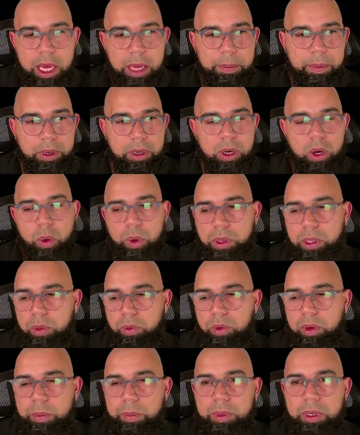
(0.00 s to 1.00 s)
but no other
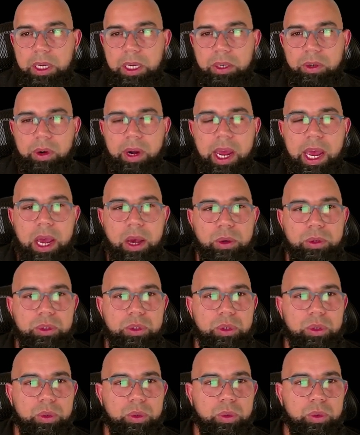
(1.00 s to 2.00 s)
equipment in your house
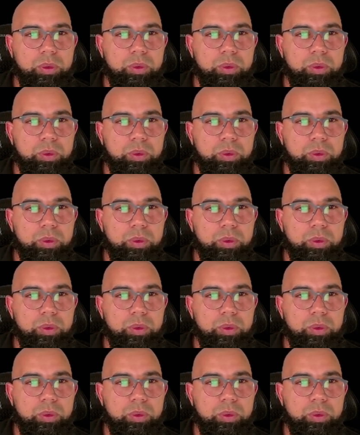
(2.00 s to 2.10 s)
to